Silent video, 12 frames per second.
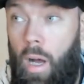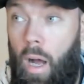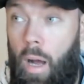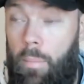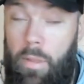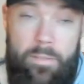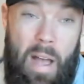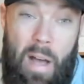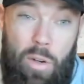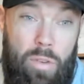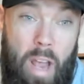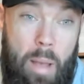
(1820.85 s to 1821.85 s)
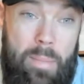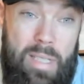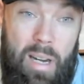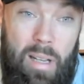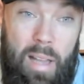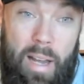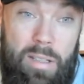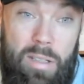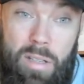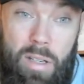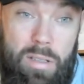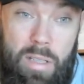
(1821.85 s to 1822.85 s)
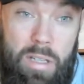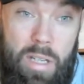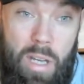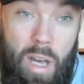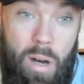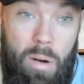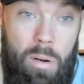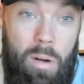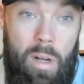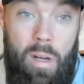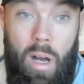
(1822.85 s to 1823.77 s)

The founder of Amazon Alexa is our CTO.